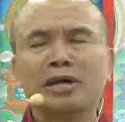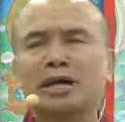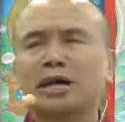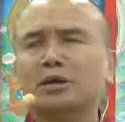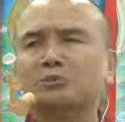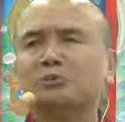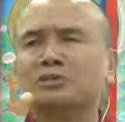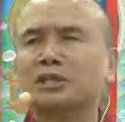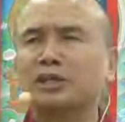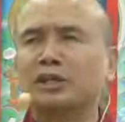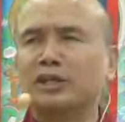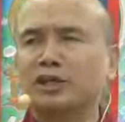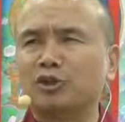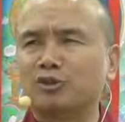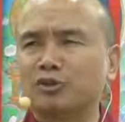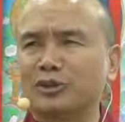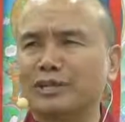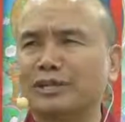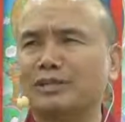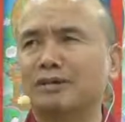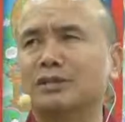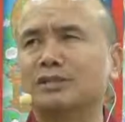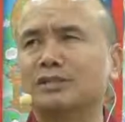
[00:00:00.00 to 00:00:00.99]
I'm still here to
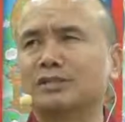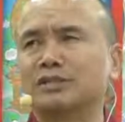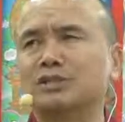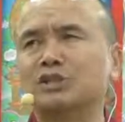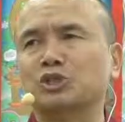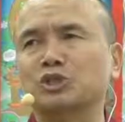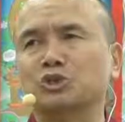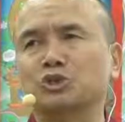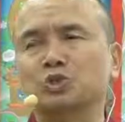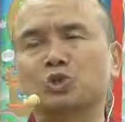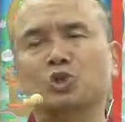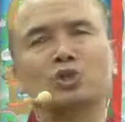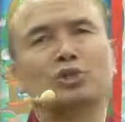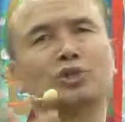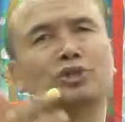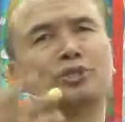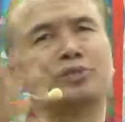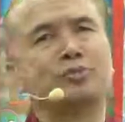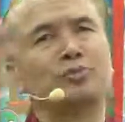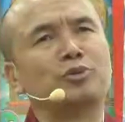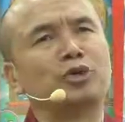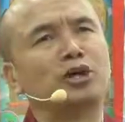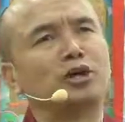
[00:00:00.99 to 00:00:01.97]
get answer to all
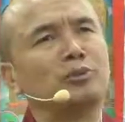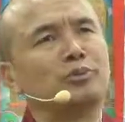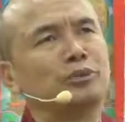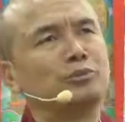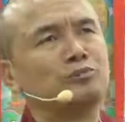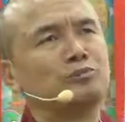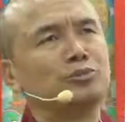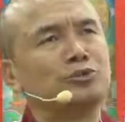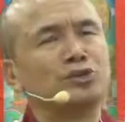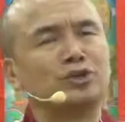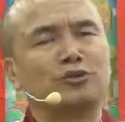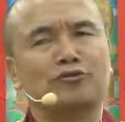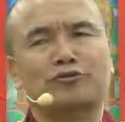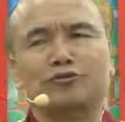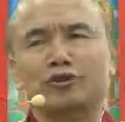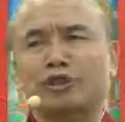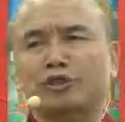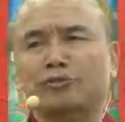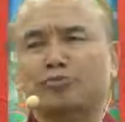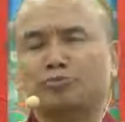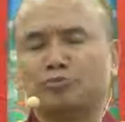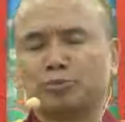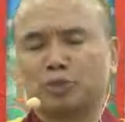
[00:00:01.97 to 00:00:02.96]
the problems of
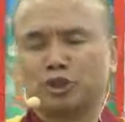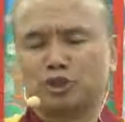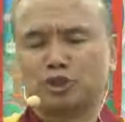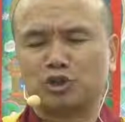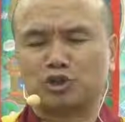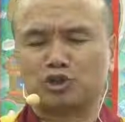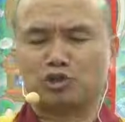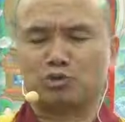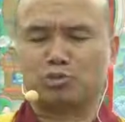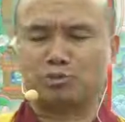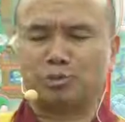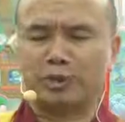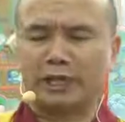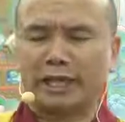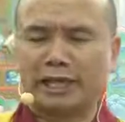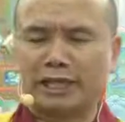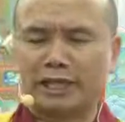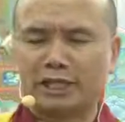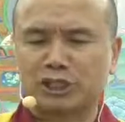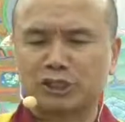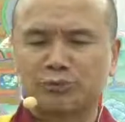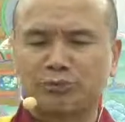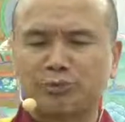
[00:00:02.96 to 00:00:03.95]
the sentient
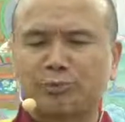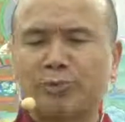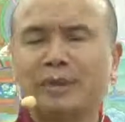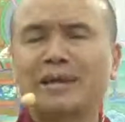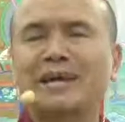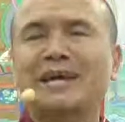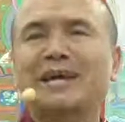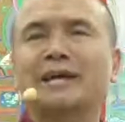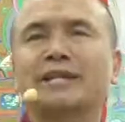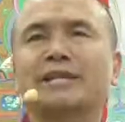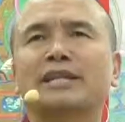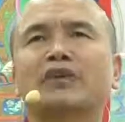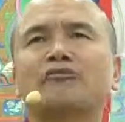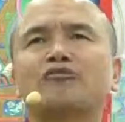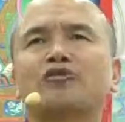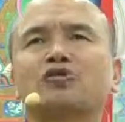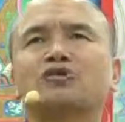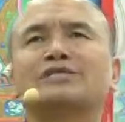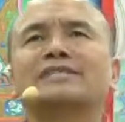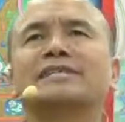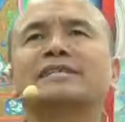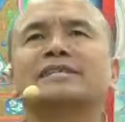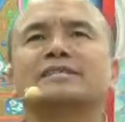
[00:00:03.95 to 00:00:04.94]
beings. Then
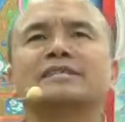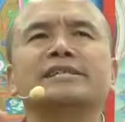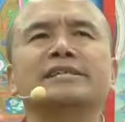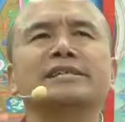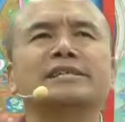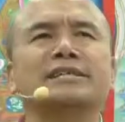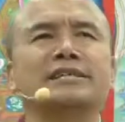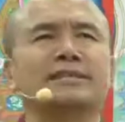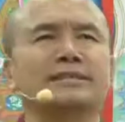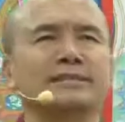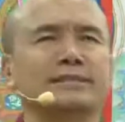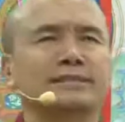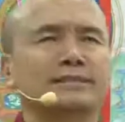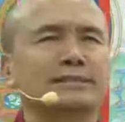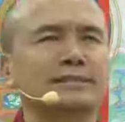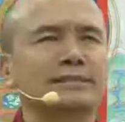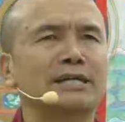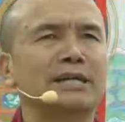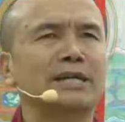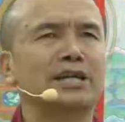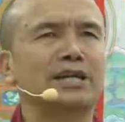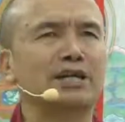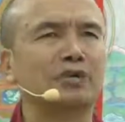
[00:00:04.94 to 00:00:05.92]
for 6 years,
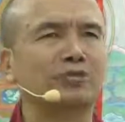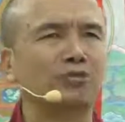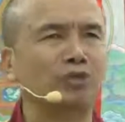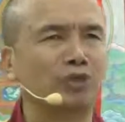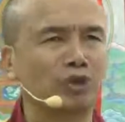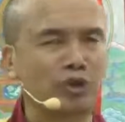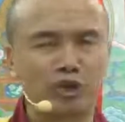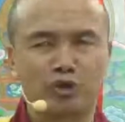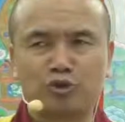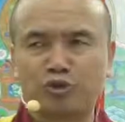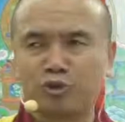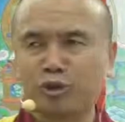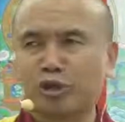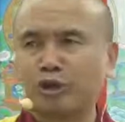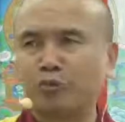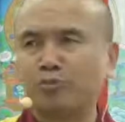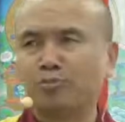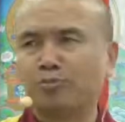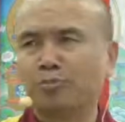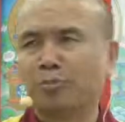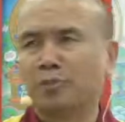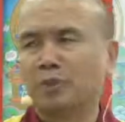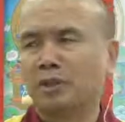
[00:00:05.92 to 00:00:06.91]
under the Bodhi
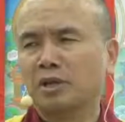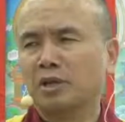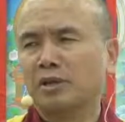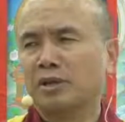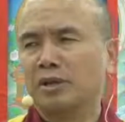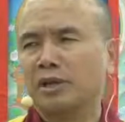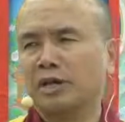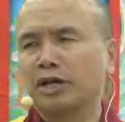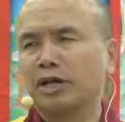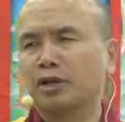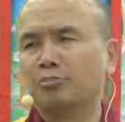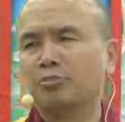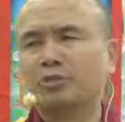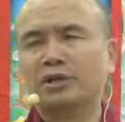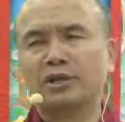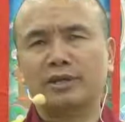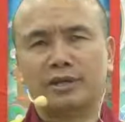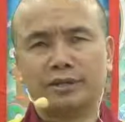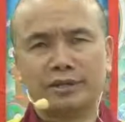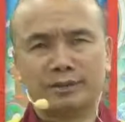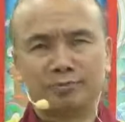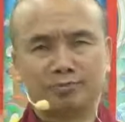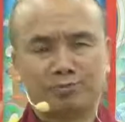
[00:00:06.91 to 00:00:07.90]
tree,
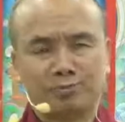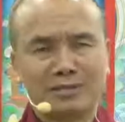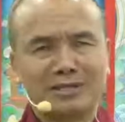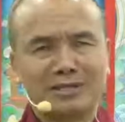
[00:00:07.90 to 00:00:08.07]
he